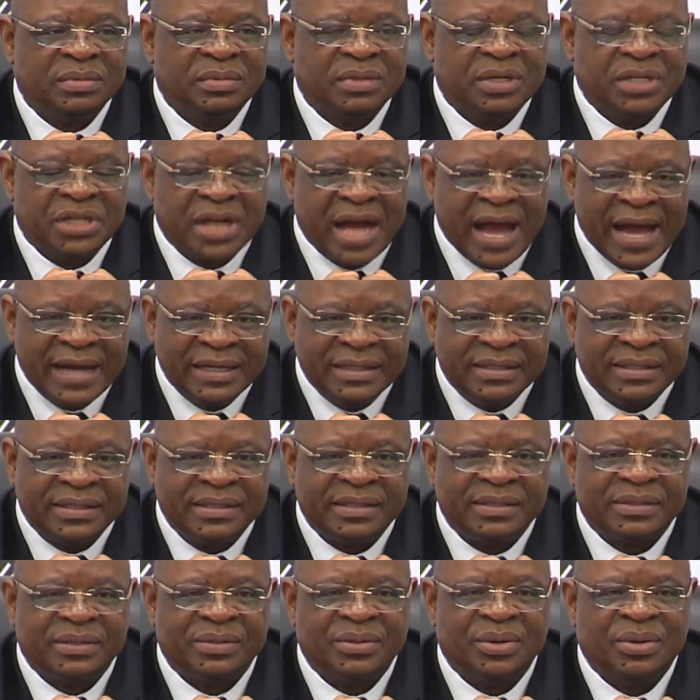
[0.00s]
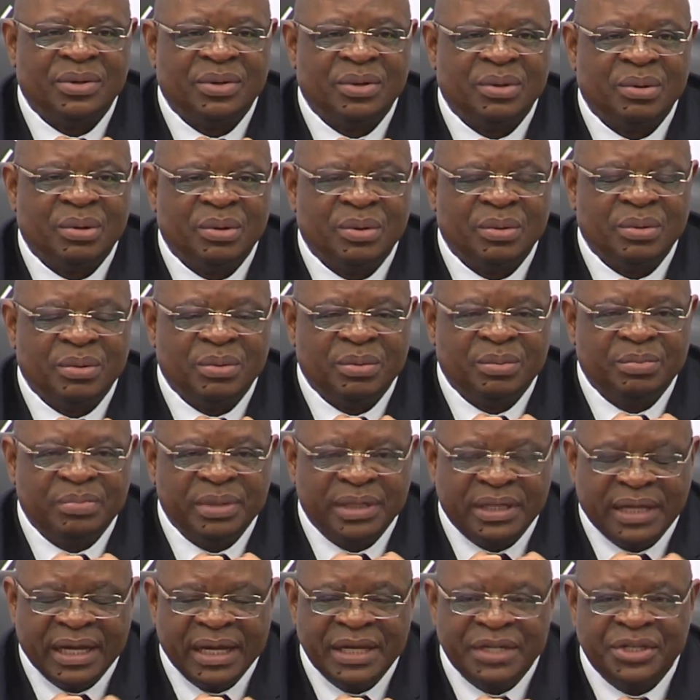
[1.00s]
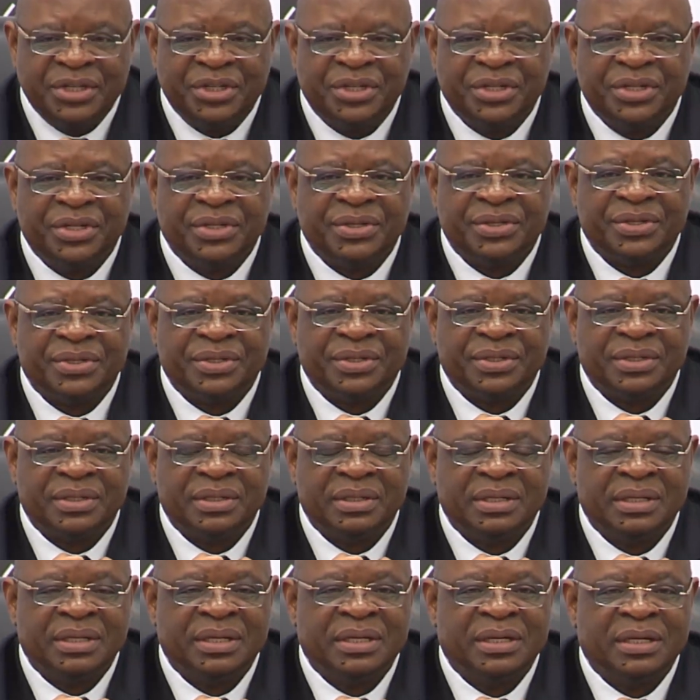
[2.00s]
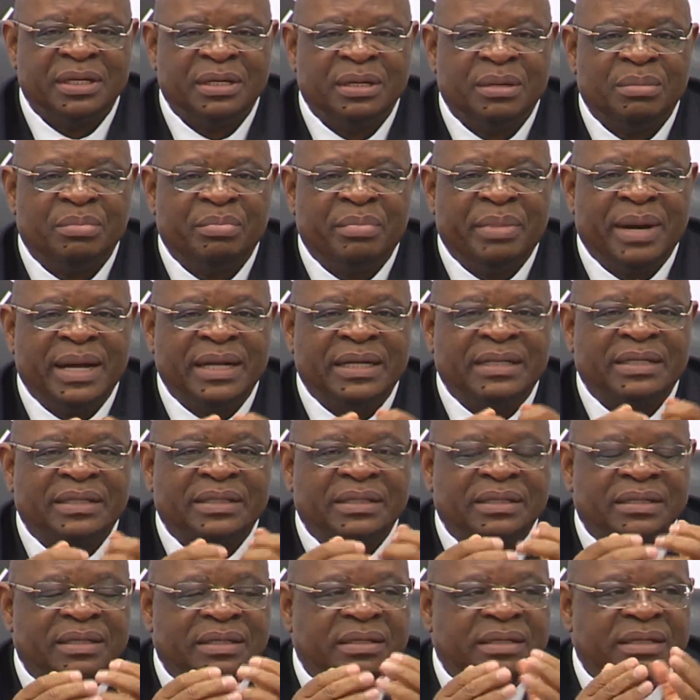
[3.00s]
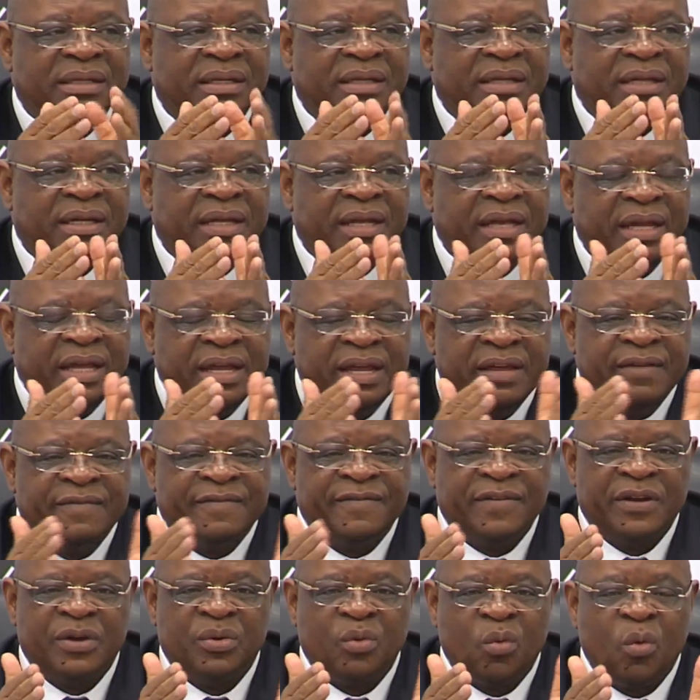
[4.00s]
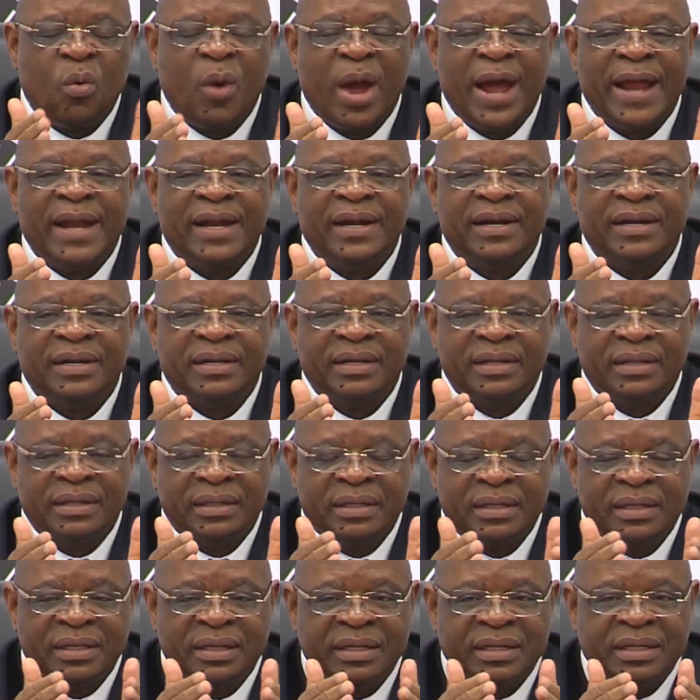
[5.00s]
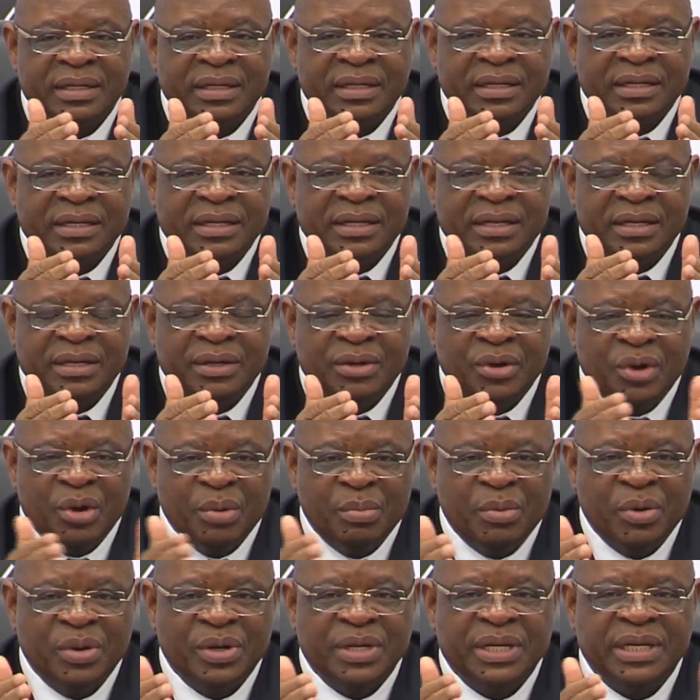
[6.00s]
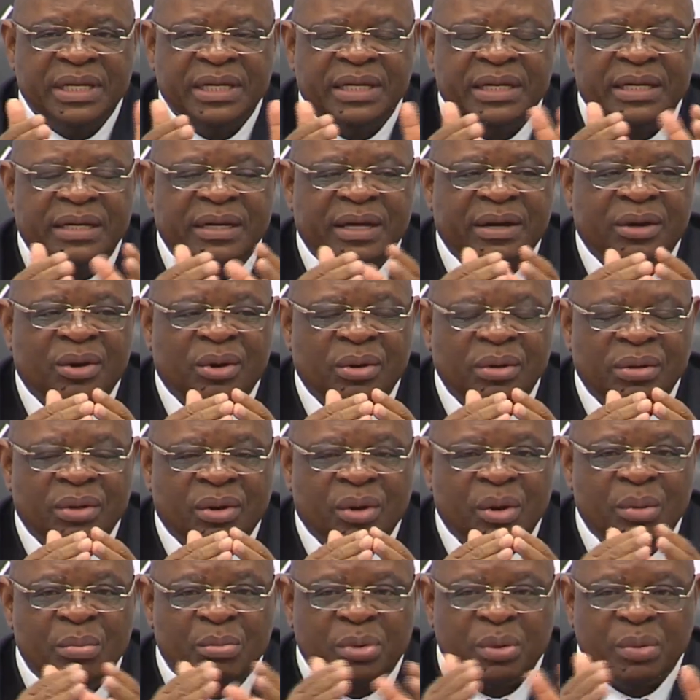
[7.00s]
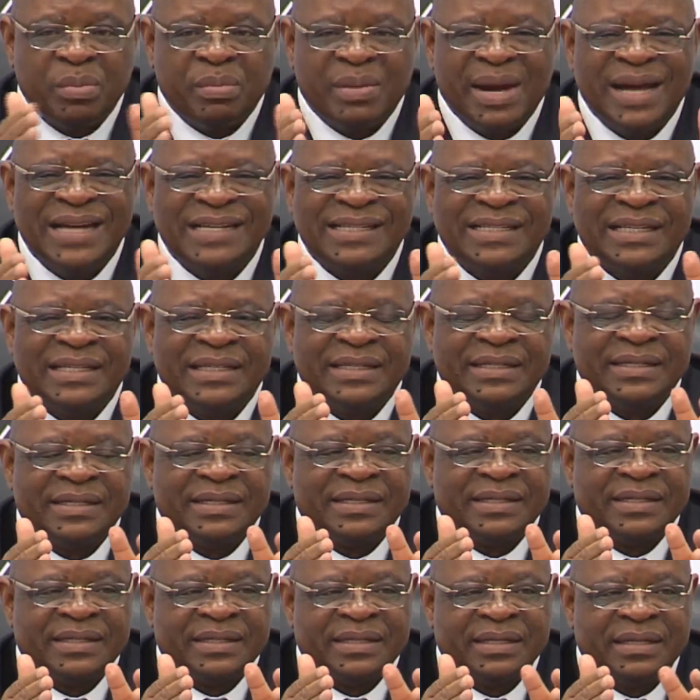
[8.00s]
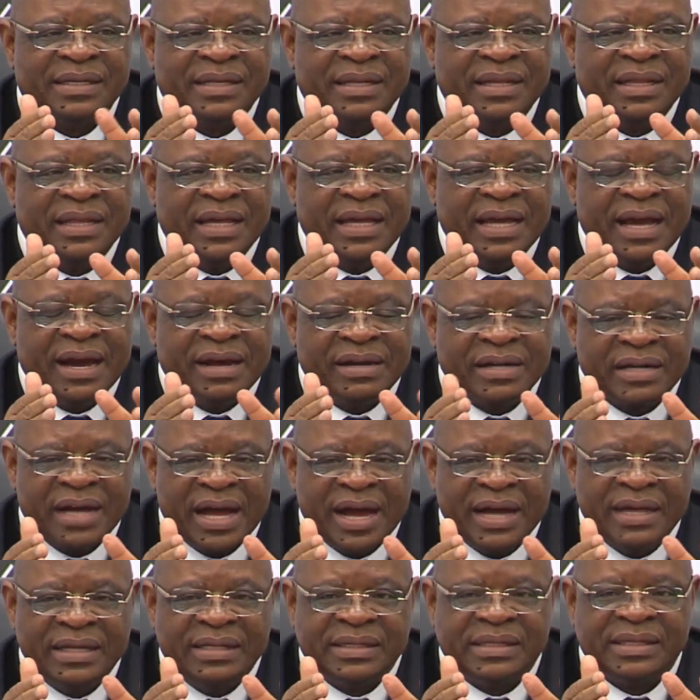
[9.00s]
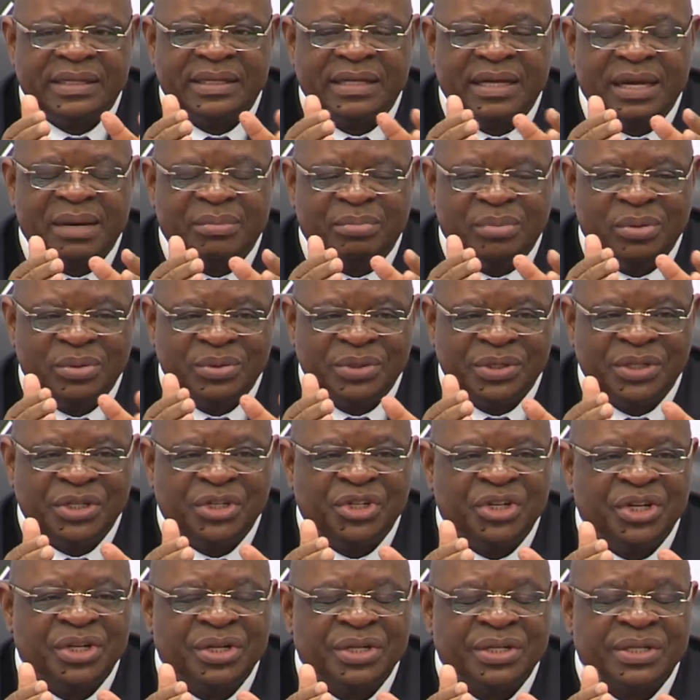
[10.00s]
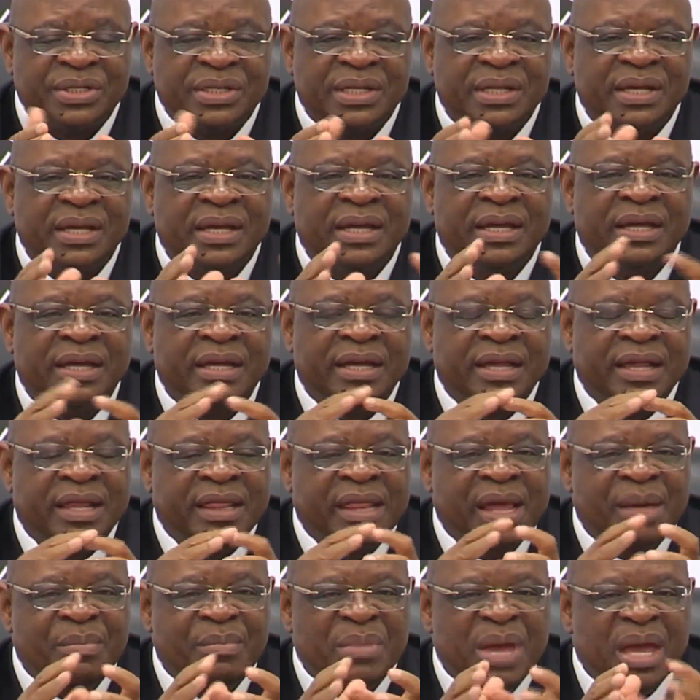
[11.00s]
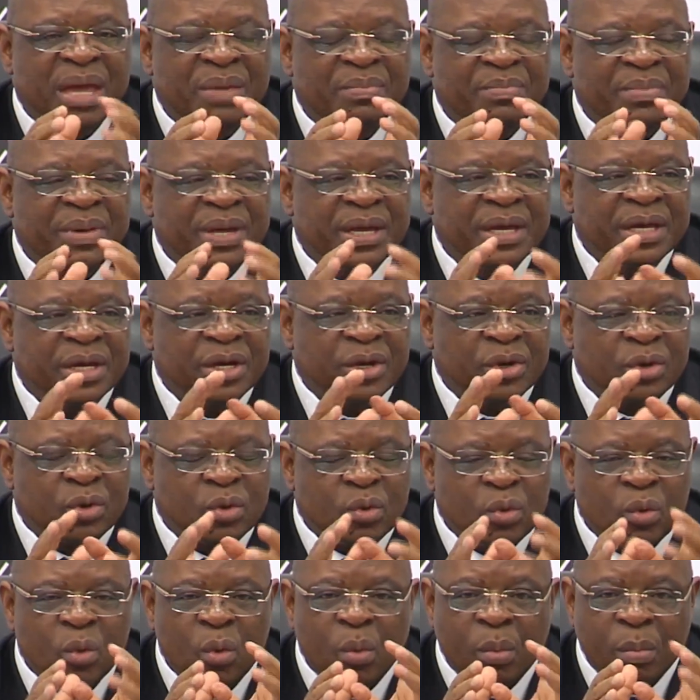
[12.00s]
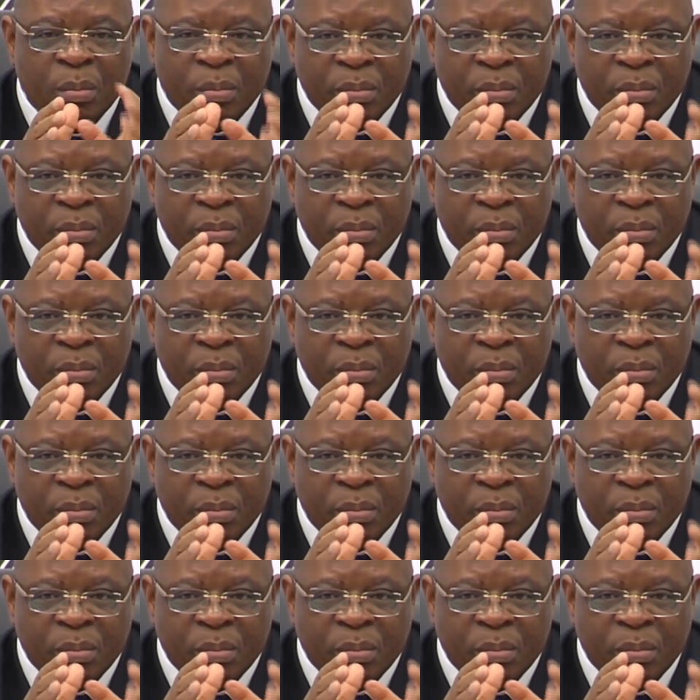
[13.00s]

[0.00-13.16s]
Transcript: rights or obligations, but even when nobody compromises their rights, their positions, there may be a room